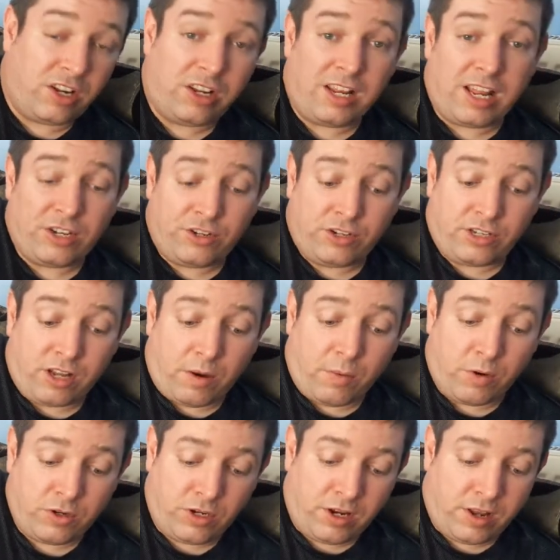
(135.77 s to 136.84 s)
I can actually start
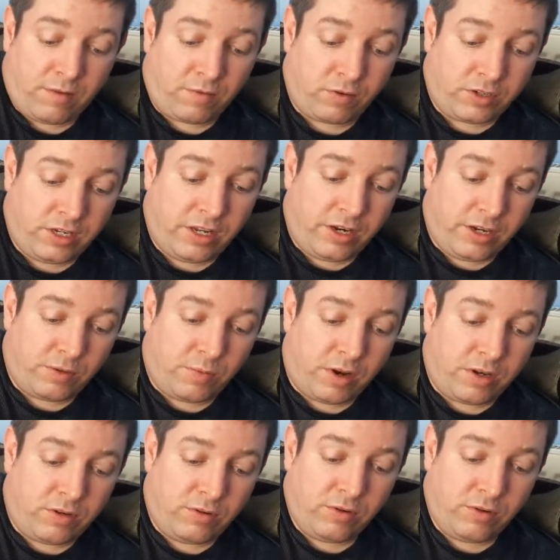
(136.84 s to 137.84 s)
watching now. I've got series 1,